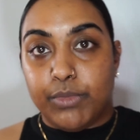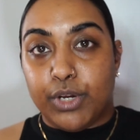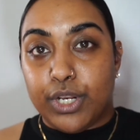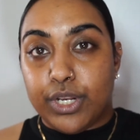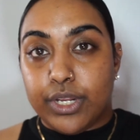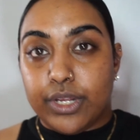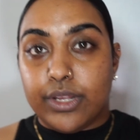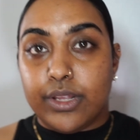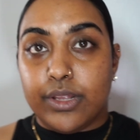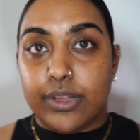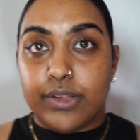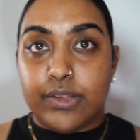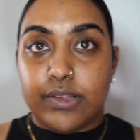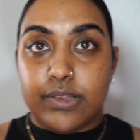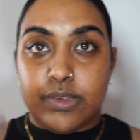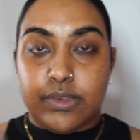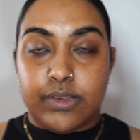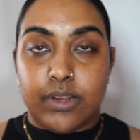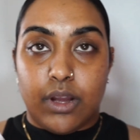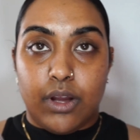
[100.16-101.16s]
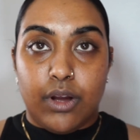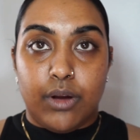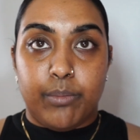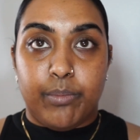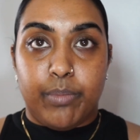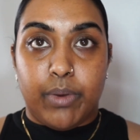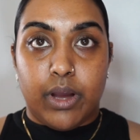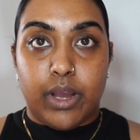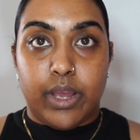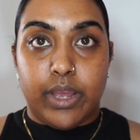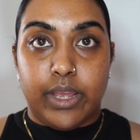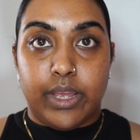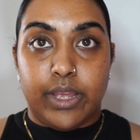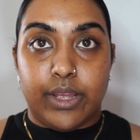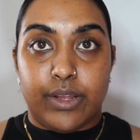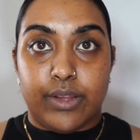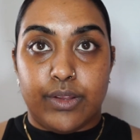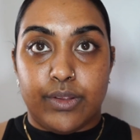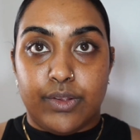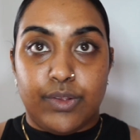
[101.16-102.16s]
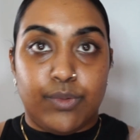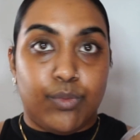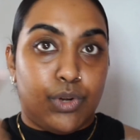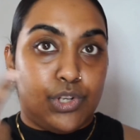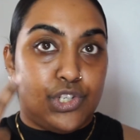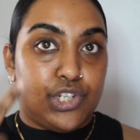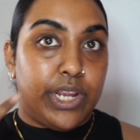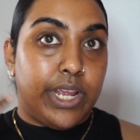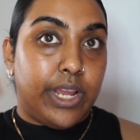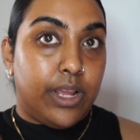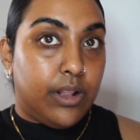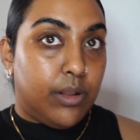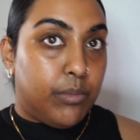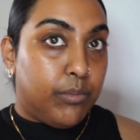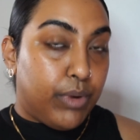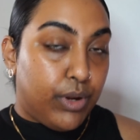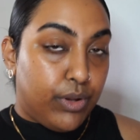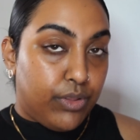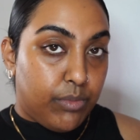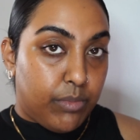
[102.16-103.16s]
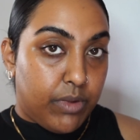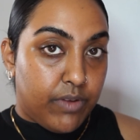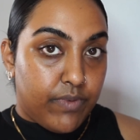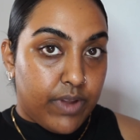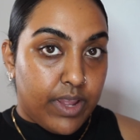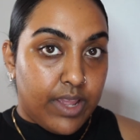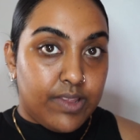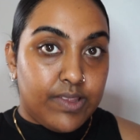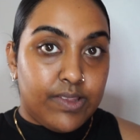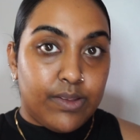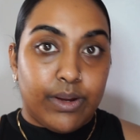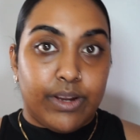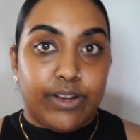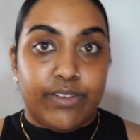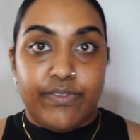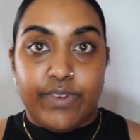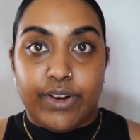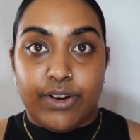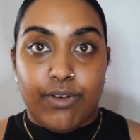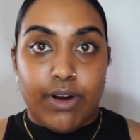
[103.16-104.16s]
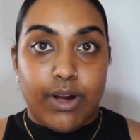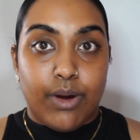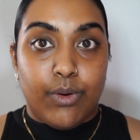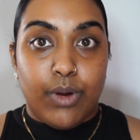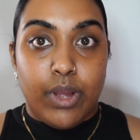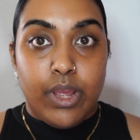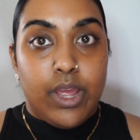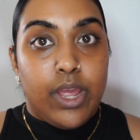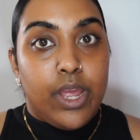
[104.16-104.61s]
gonna start by swatching them both on my face so I can figure out